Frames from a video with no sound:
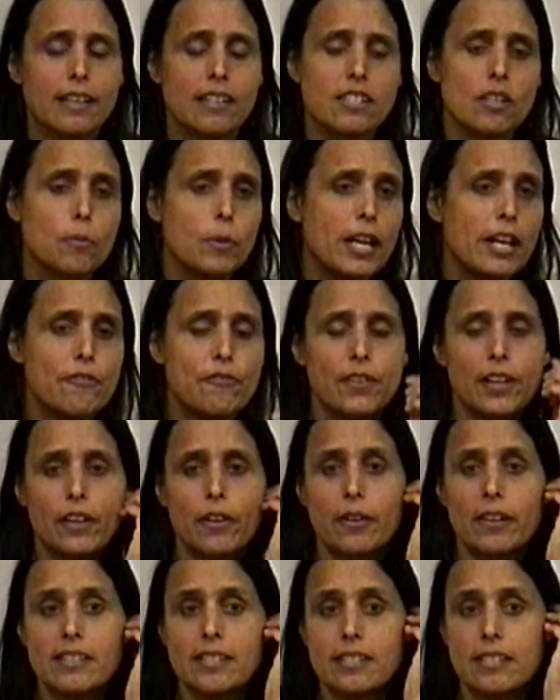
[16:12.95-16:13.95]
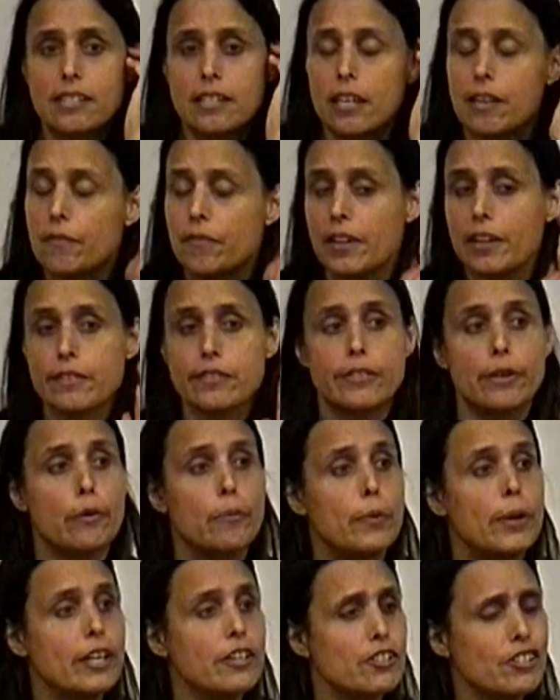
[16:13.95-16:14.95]
So what I figure is, is that if they're
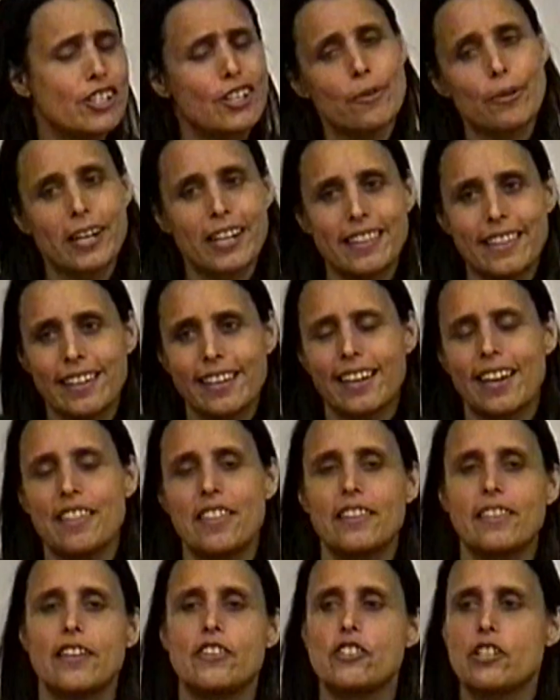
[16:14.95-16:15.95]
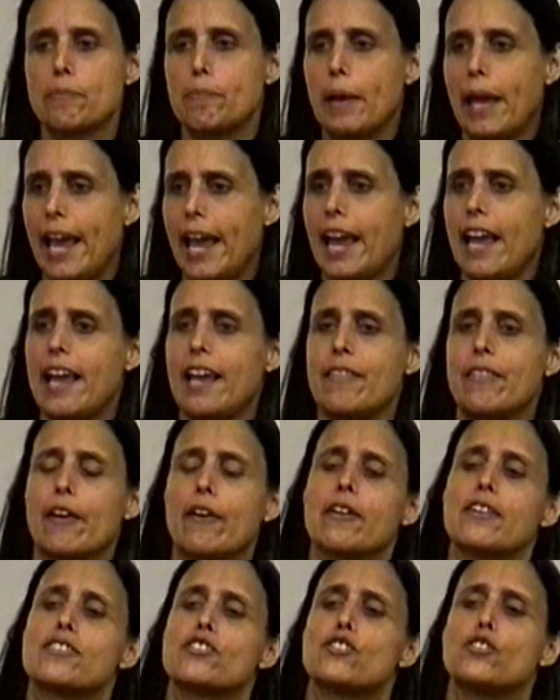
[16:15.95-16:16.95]
so rich, you know what I think? I think they should pay
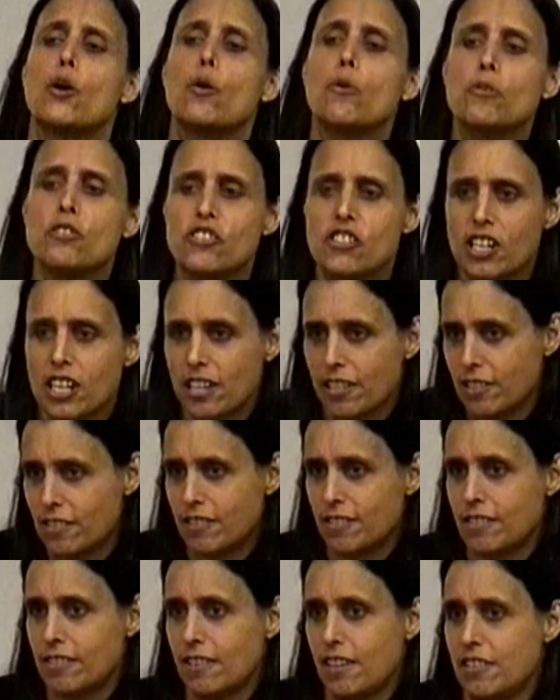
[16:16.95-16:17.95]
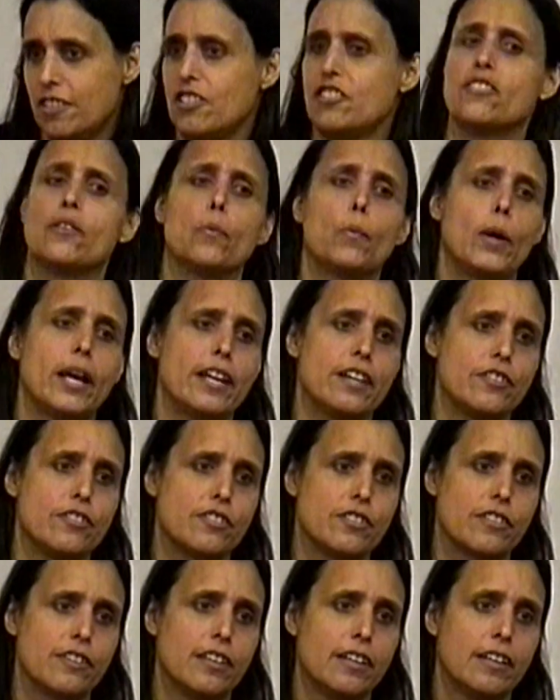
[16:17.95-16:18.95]
their associates a decent
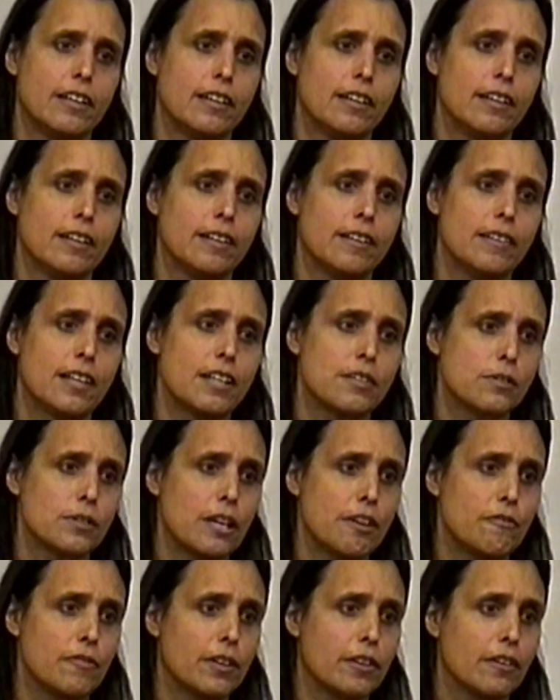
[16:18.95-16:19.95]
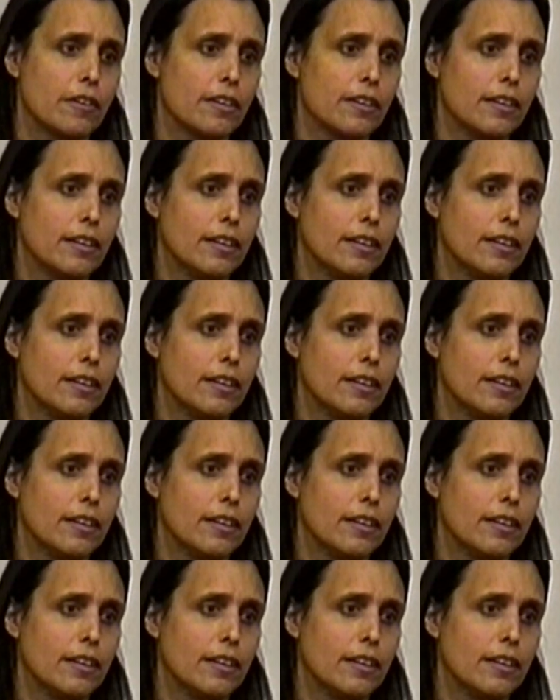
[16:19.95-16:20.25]
wage. That's what I figure.